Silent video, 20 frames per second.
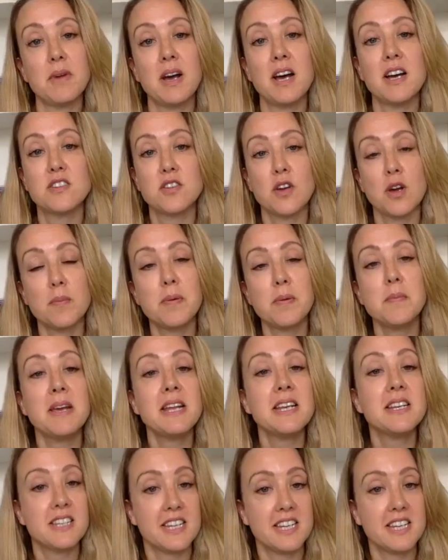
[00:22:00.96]

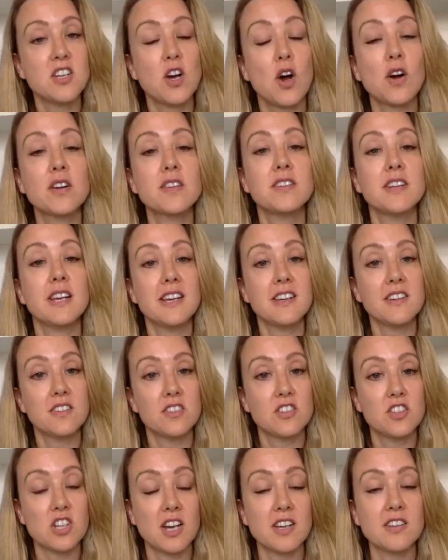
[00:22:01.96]
dopamine detox is
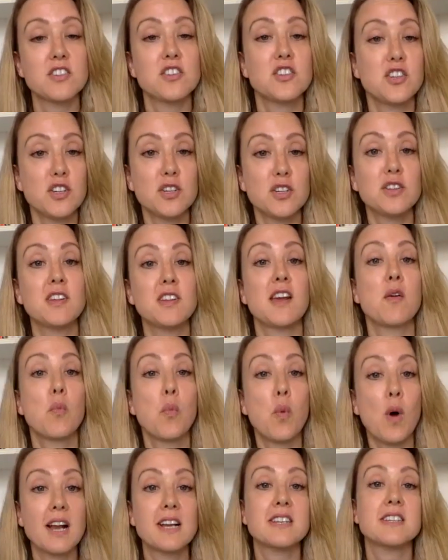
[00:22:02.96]
just choosing
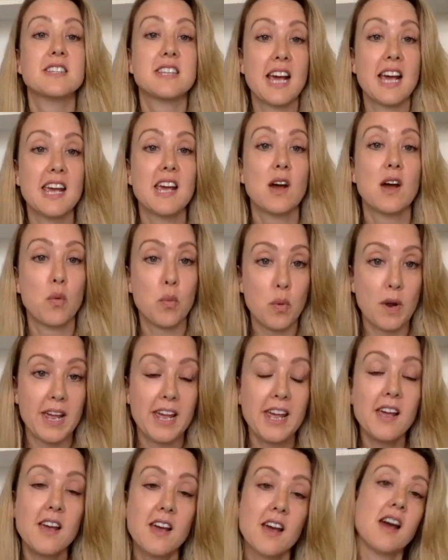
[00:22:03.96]
one day a
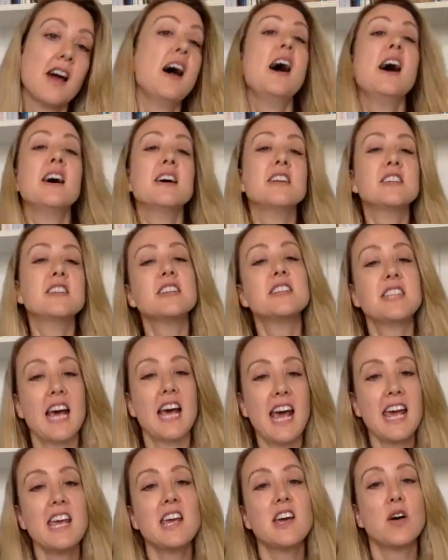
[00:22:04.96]
week to
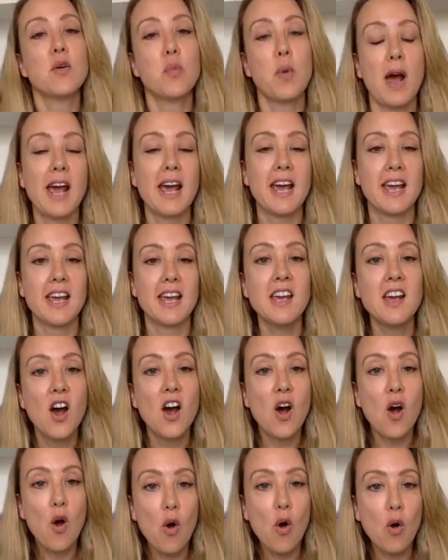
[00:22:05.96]
take away
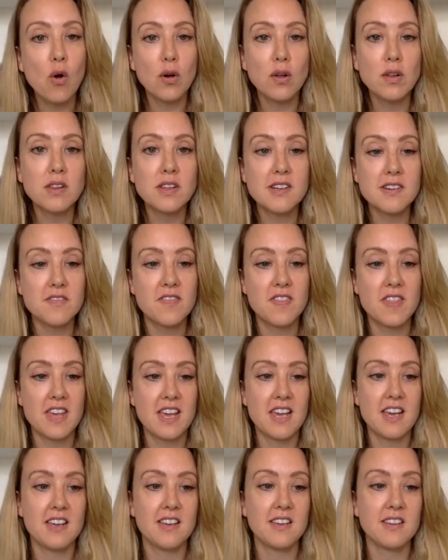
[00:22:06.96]
all of
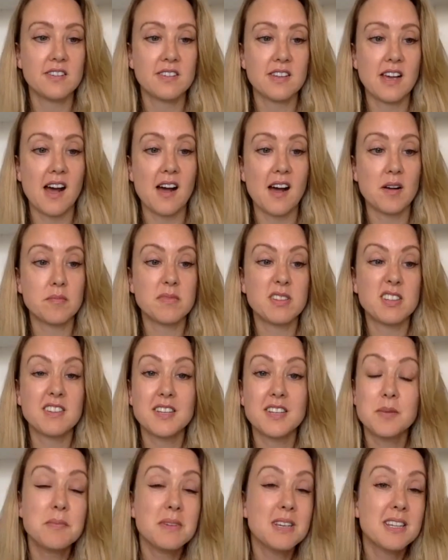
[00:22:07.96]
these
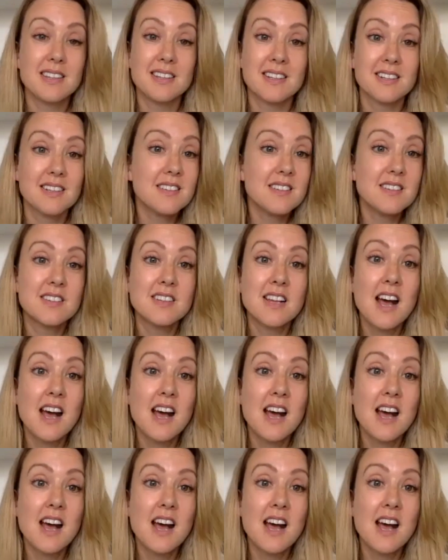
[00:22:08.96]
stimulants